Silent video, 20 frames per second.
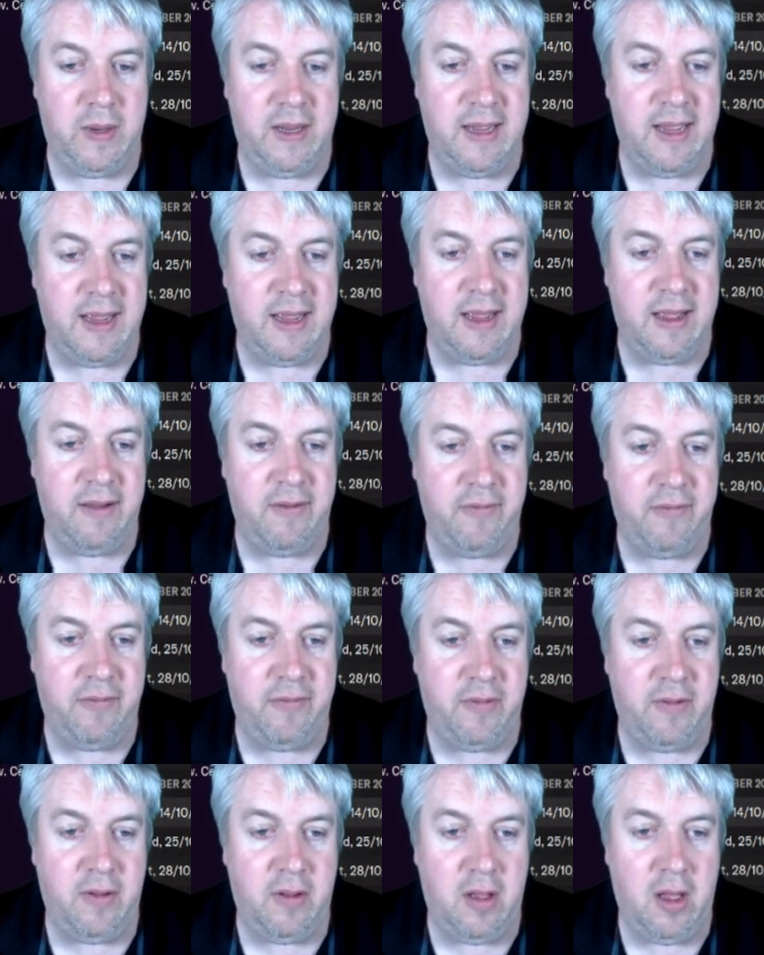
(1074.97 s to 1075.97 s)
we
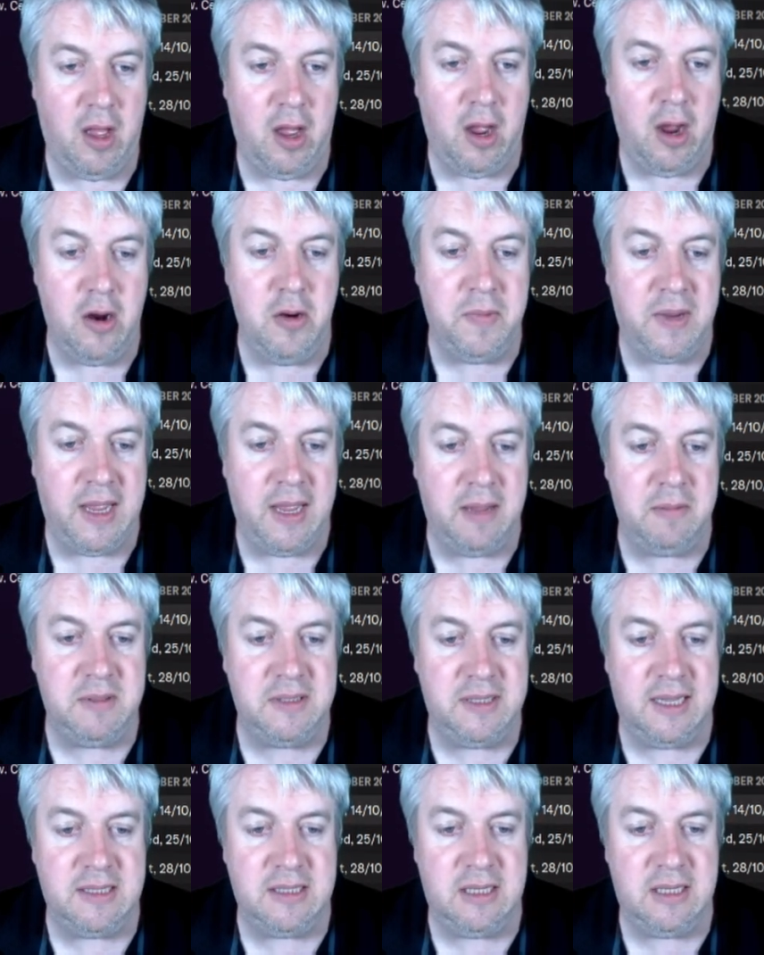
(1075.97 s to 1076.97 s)
have home
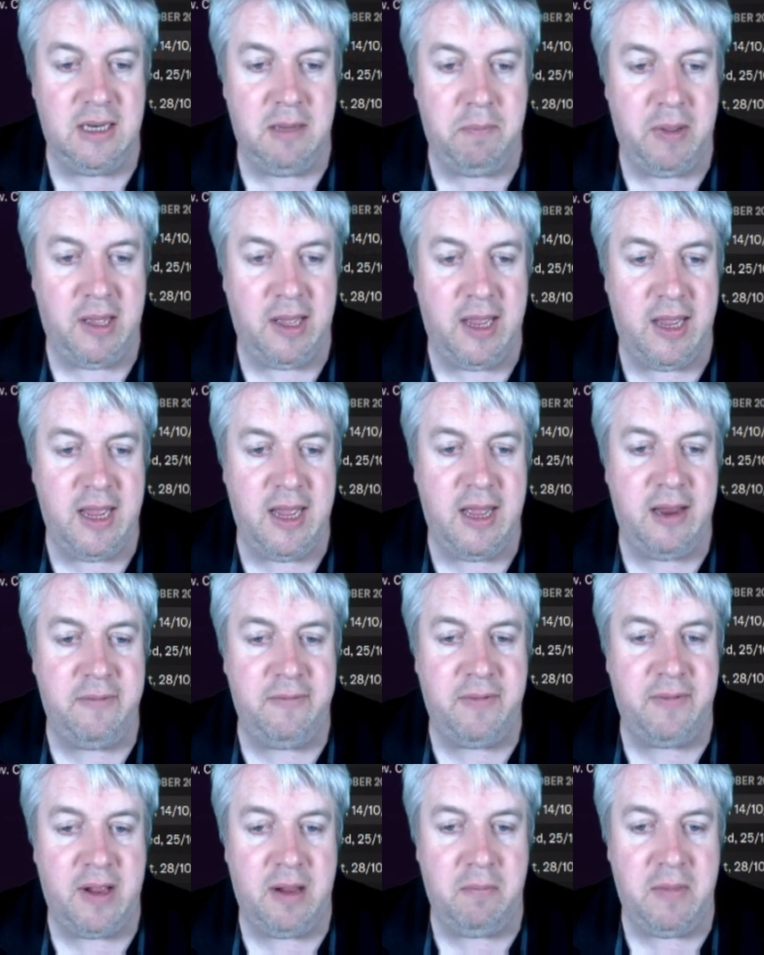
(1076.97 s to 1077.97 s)
games against Liepāja
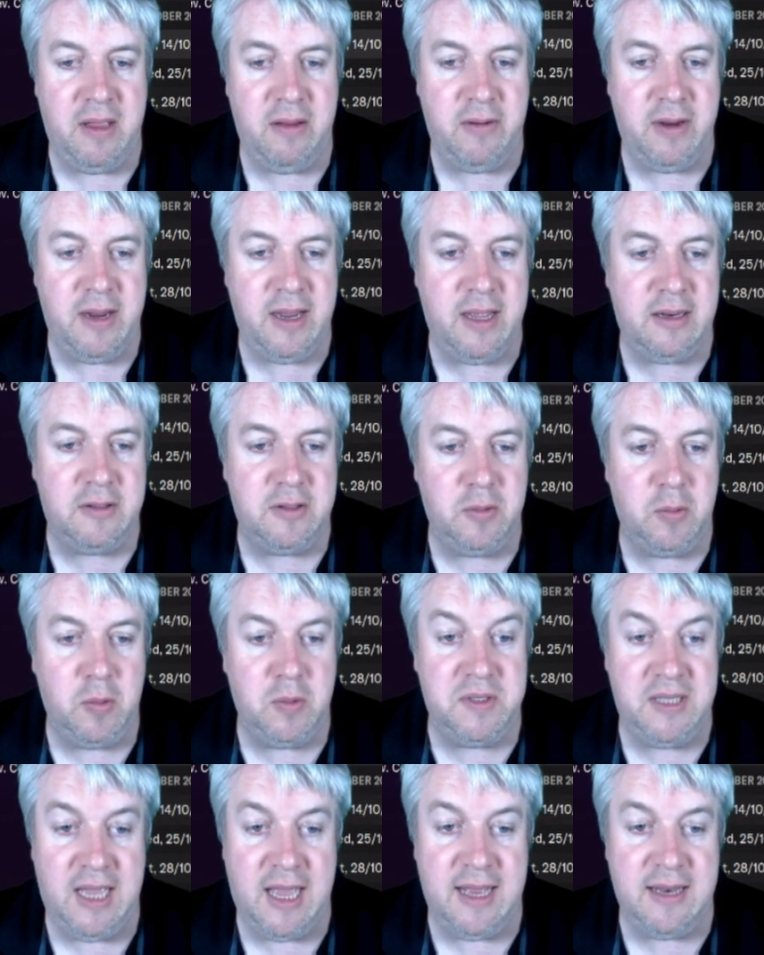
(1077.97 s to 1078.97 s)
and Valmiera
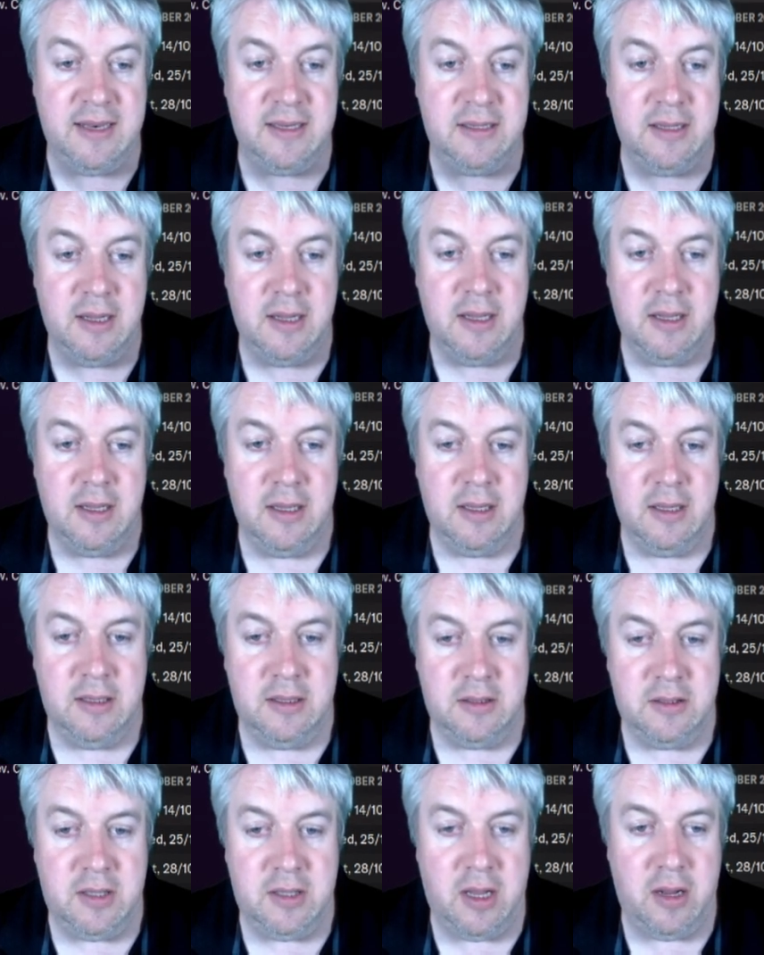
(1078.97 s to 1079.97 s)
towards the end,
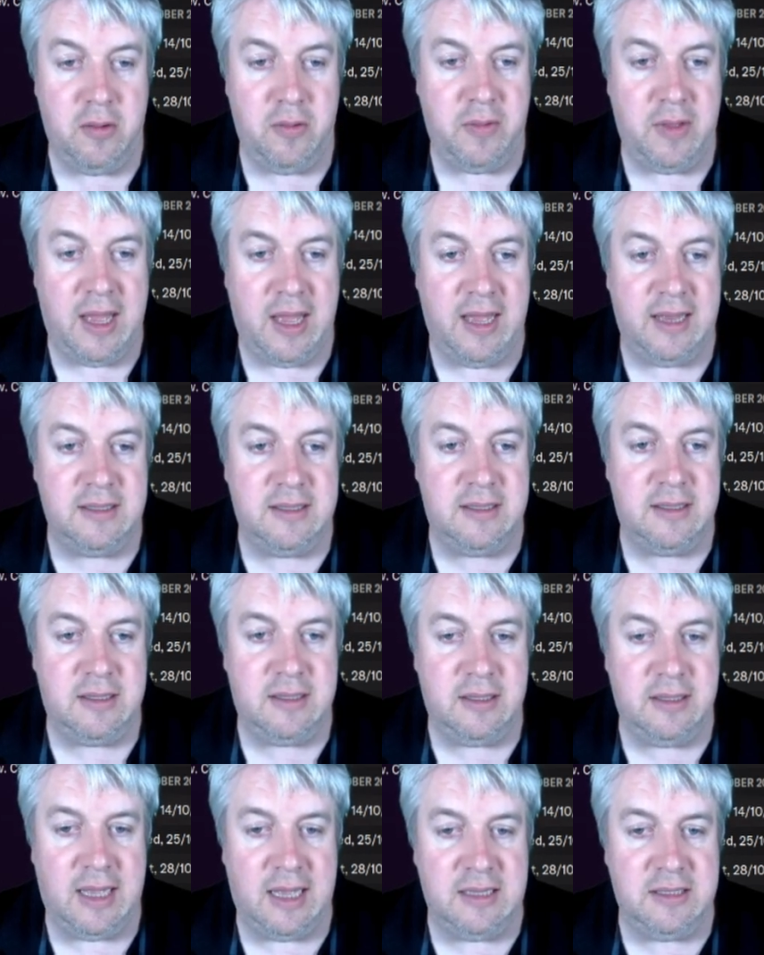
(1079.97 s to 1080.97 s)
so
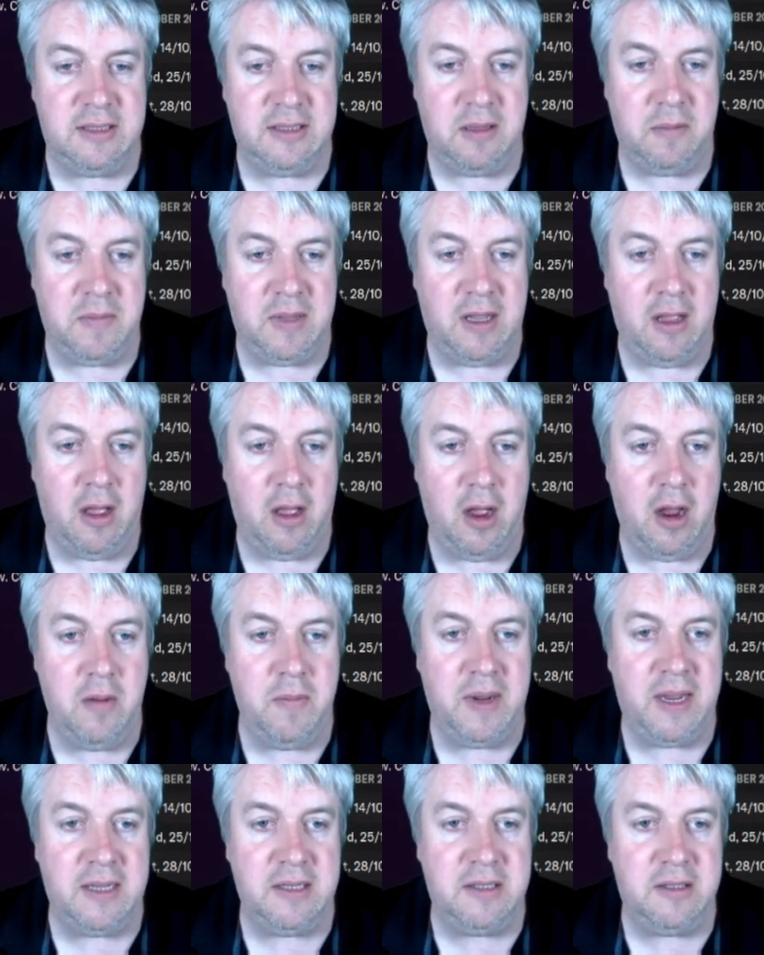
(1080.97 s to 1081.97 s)
that's something.
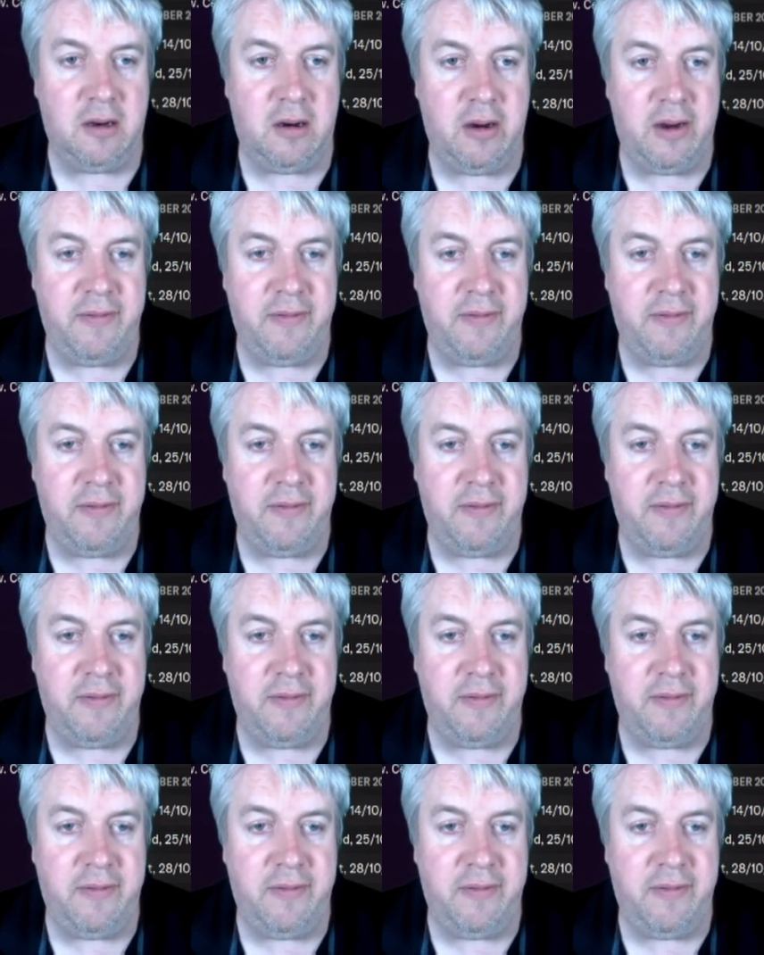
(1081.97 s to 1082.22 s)
Home against